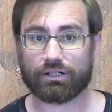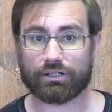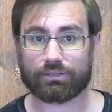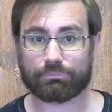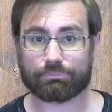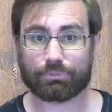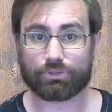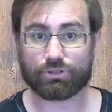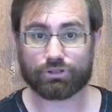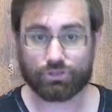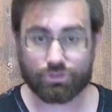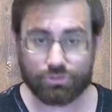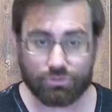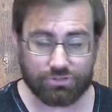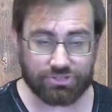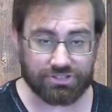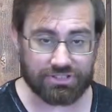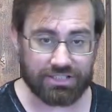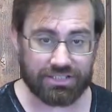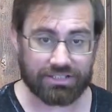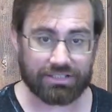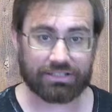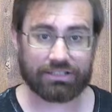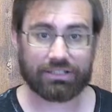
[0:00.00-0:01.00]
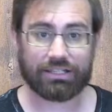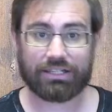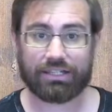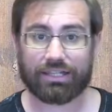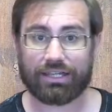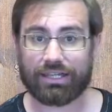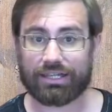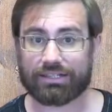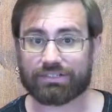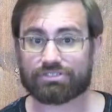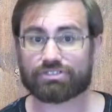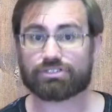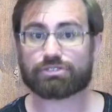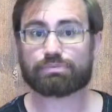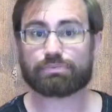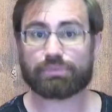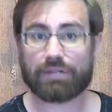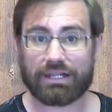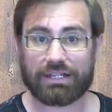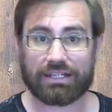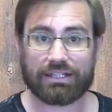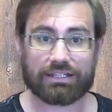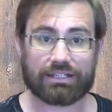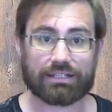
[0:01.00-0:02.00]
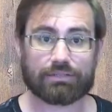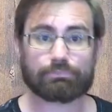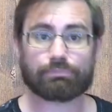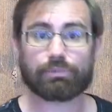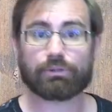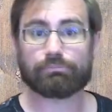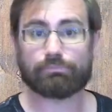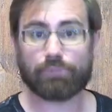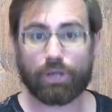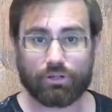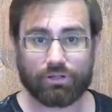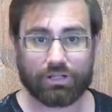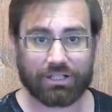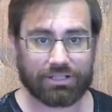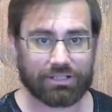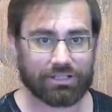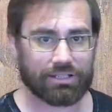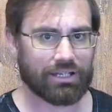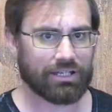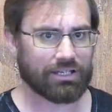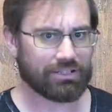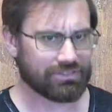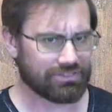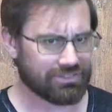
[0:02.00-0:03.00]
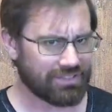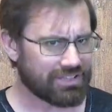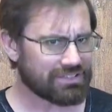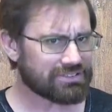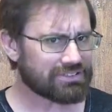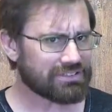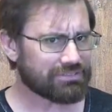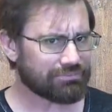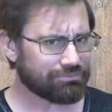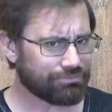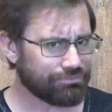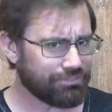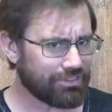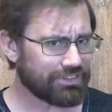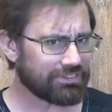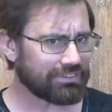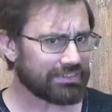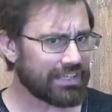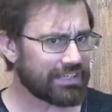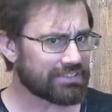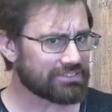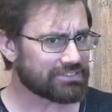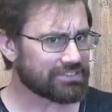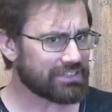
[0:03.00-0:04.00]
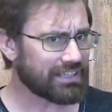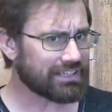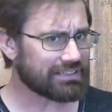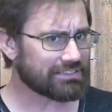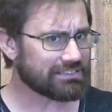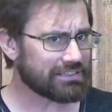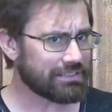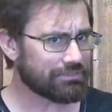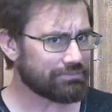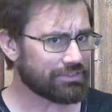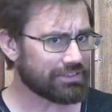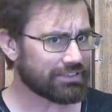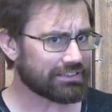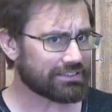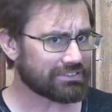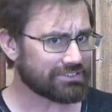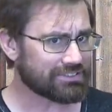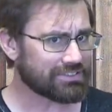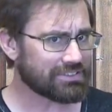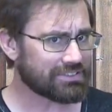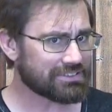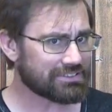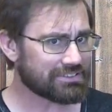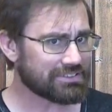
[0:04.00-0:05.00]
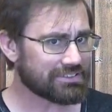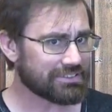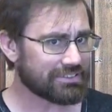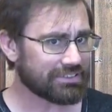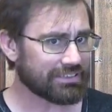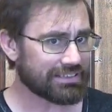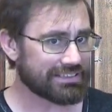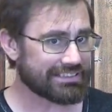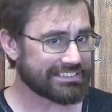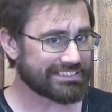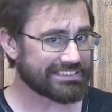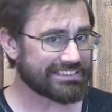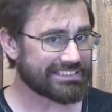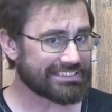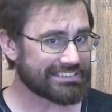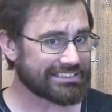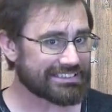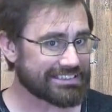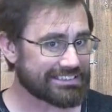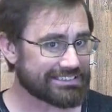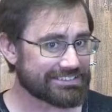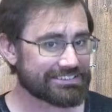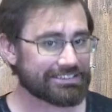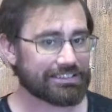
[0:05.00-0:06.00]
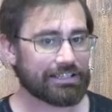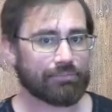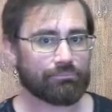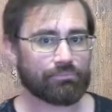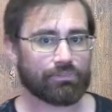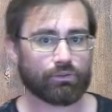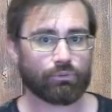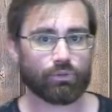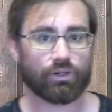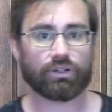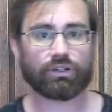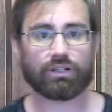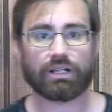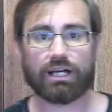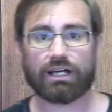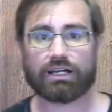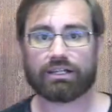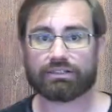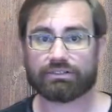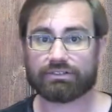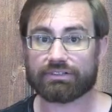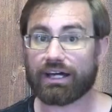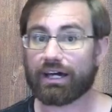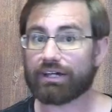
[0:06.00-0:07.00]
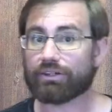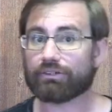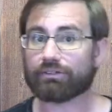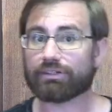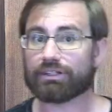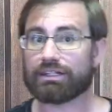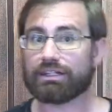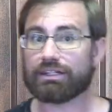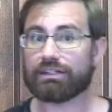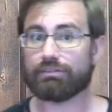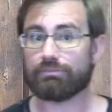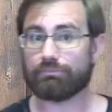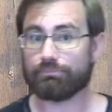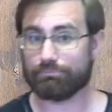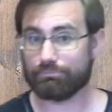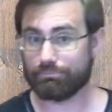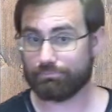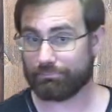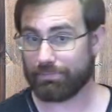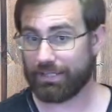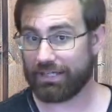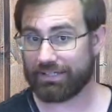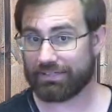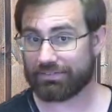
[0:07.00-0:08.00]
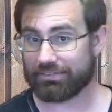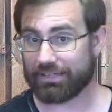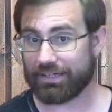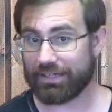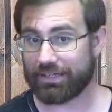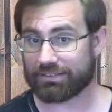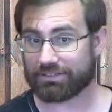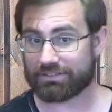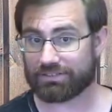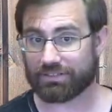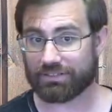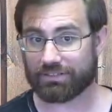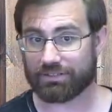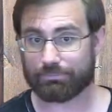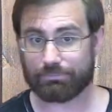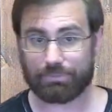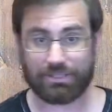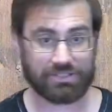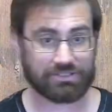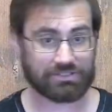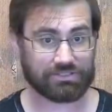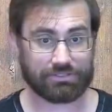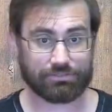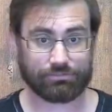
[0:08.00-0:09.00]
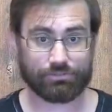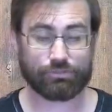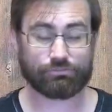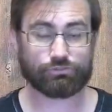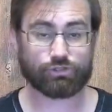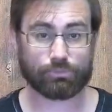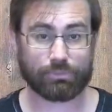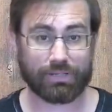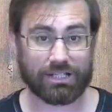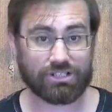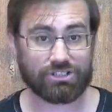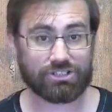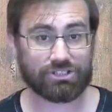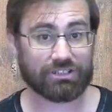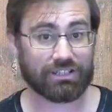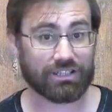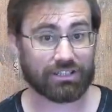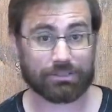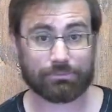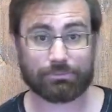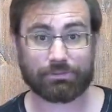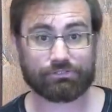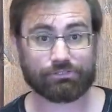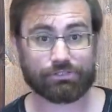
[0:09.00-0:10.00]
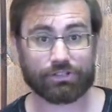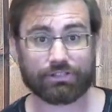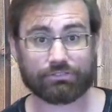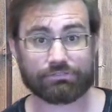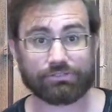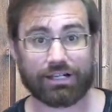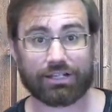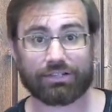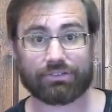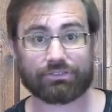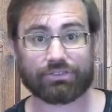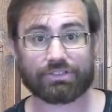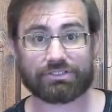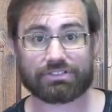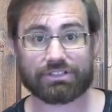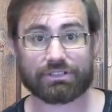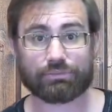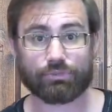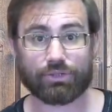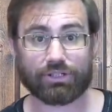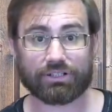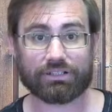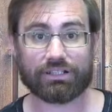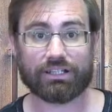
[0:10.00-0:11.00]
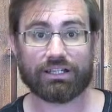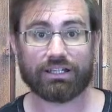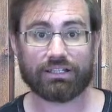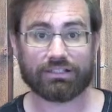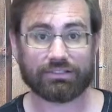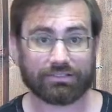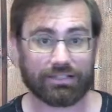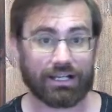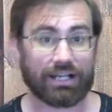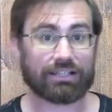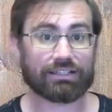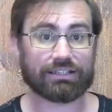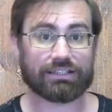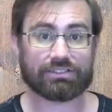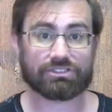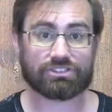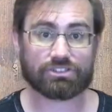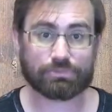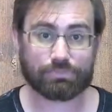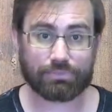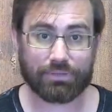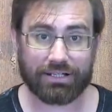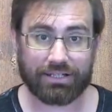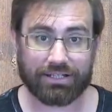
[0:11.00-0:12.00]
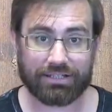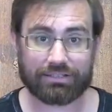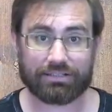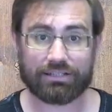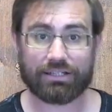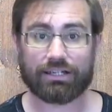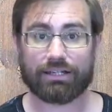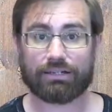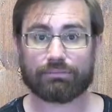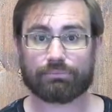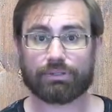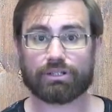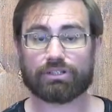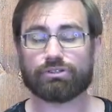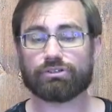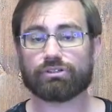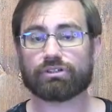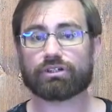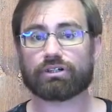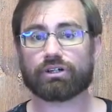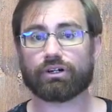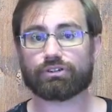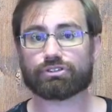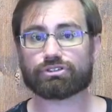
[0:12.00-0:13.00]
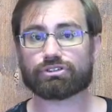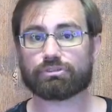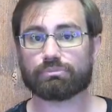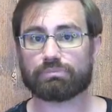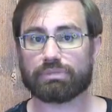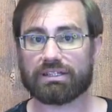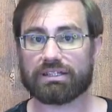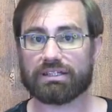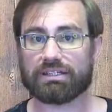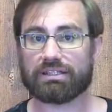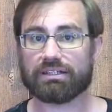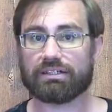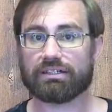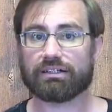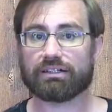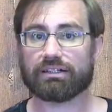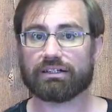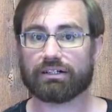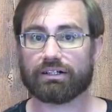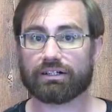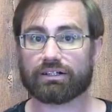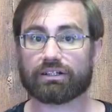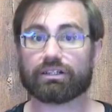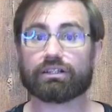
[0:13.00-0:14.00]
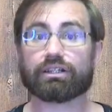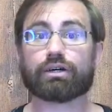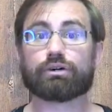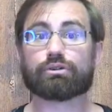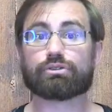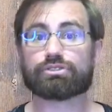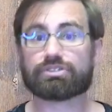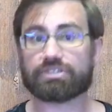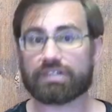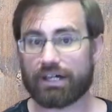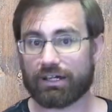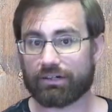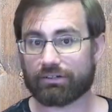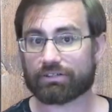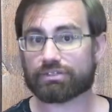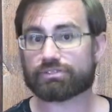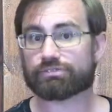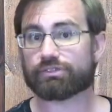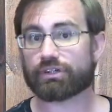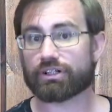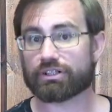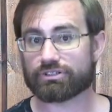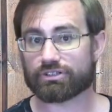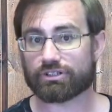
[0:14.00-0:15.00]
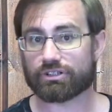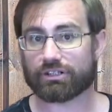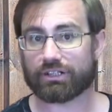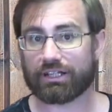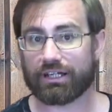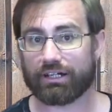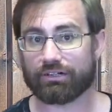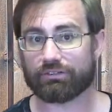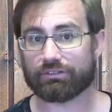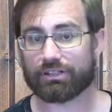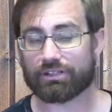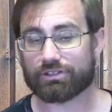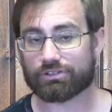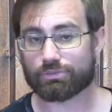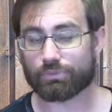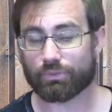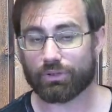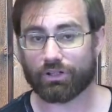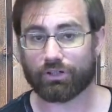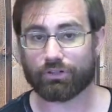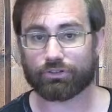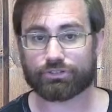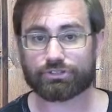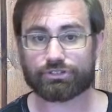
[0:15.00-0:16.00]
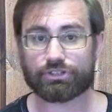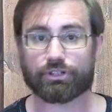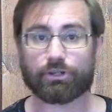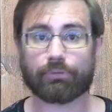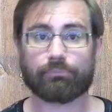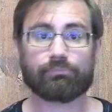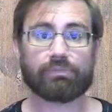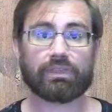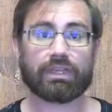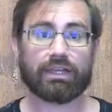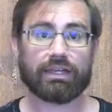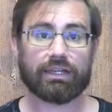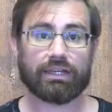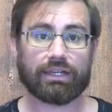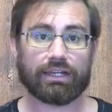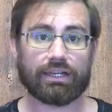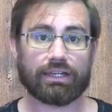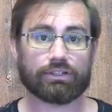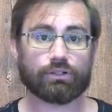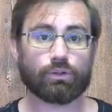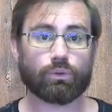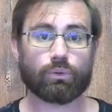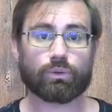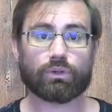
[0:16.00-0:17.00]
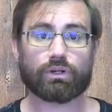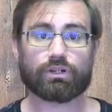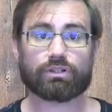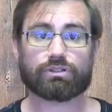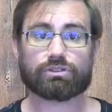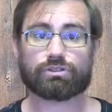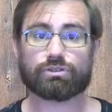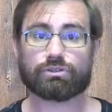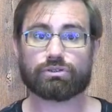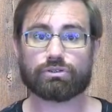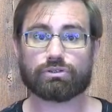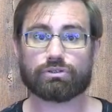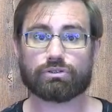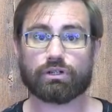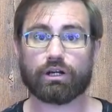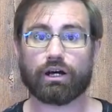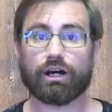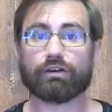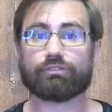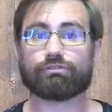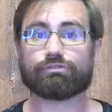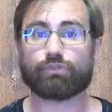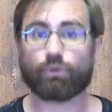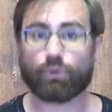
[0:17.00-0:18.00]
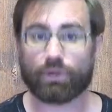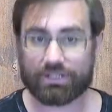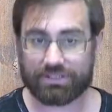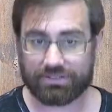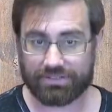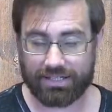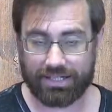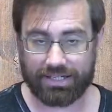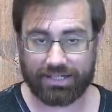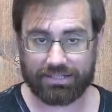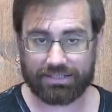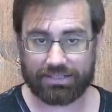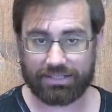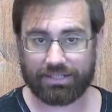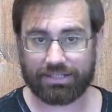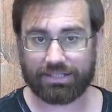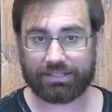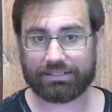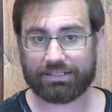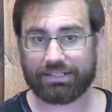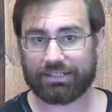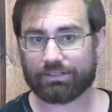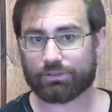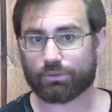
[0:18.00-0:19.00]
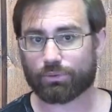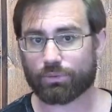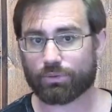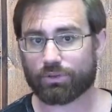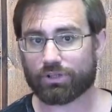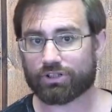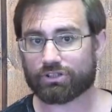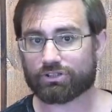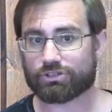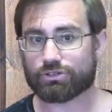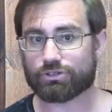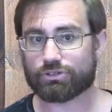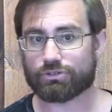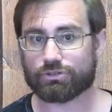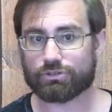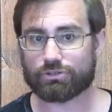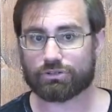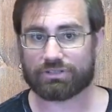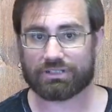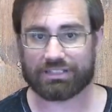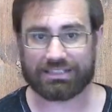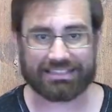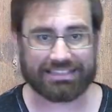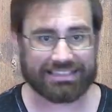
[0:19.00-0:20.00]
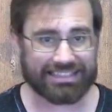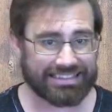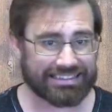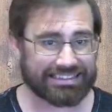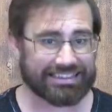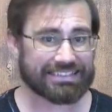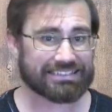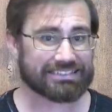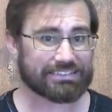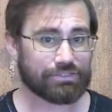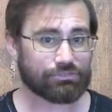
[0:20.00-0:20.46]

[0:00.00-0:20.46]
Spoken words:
producing and spreading and promoting doesn't fit that scientific consensus, well, not only may that piece of information that could be very vital to someone not get spread, but you could also be closed down as far as your account as well. So In order to avoid that, and in order to get this